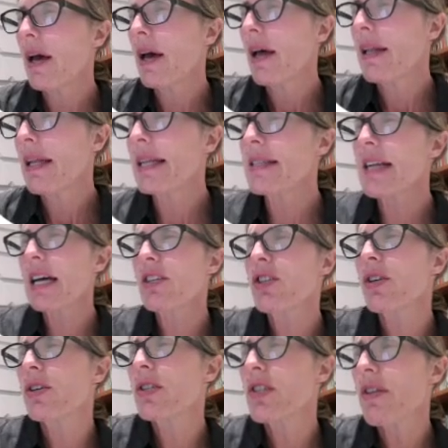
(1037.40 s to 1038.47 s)
Let's now
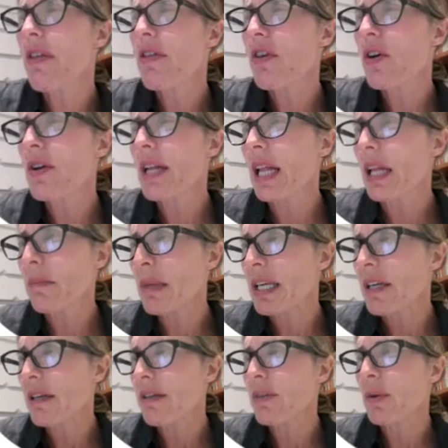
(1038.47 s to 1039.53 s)
turn to the third
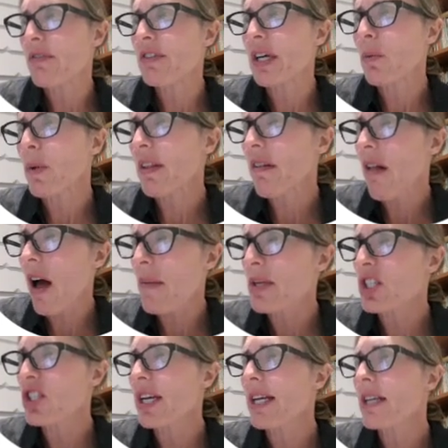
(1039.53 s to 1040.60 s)
element. We've dealt with climate
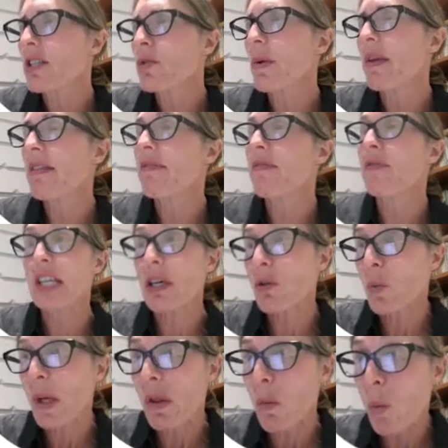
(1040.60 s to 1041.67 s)
change, we've dealt
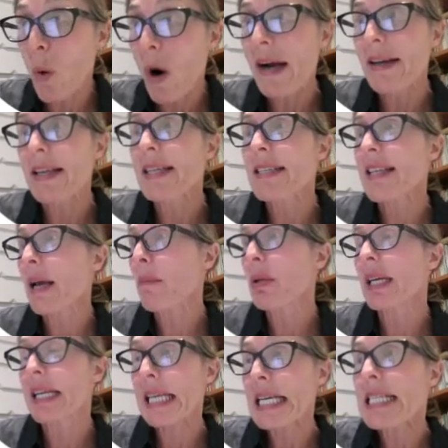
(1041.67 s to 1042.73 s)
with one example
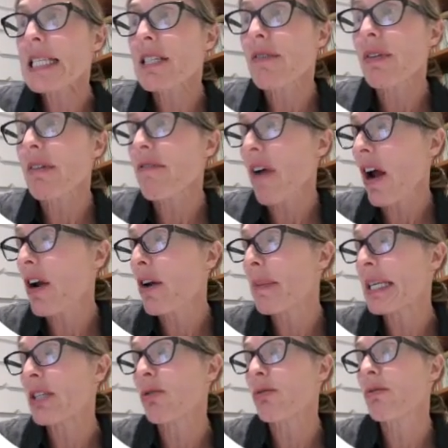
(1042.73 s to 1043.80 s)
at least of
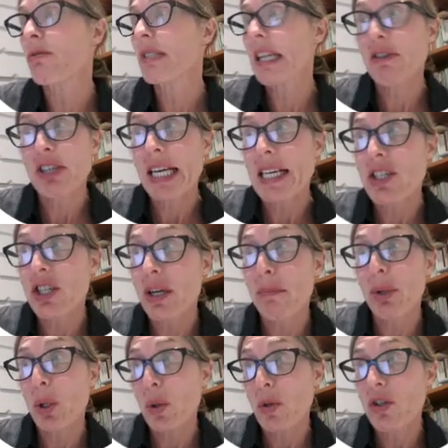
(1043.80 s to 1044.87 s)
environmental degradation and
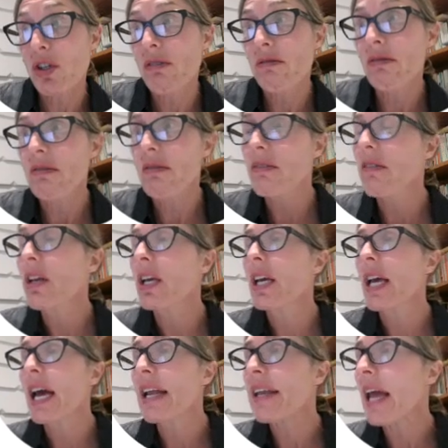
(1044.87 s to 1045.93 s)
pollution,
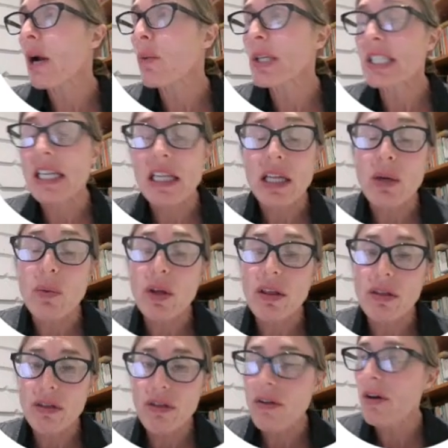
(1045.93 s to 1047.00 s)
and now we're dealing
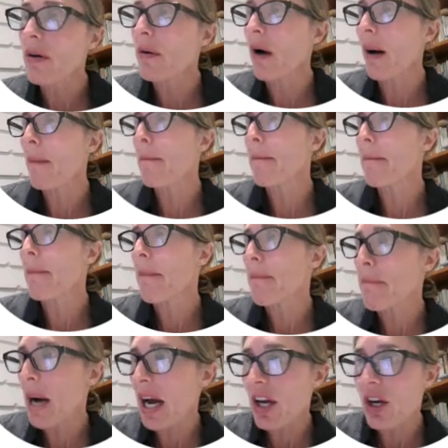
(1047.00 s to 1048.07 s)
with
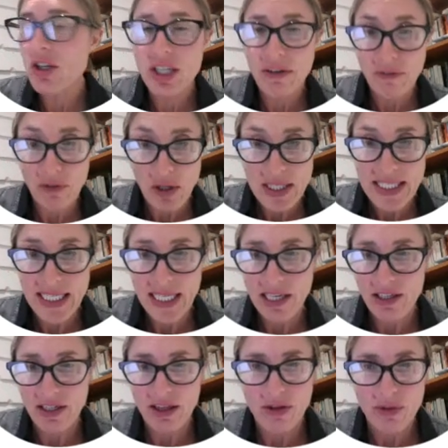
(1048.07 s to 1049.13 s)
biodiversity
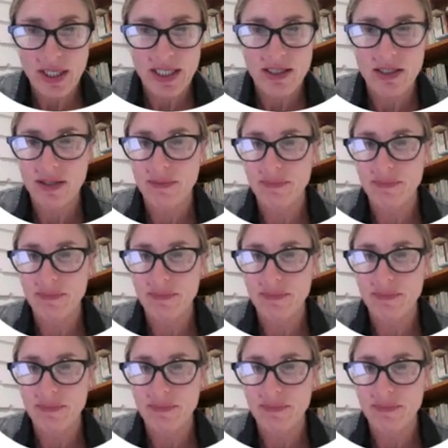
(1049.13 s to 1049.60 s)
under threat.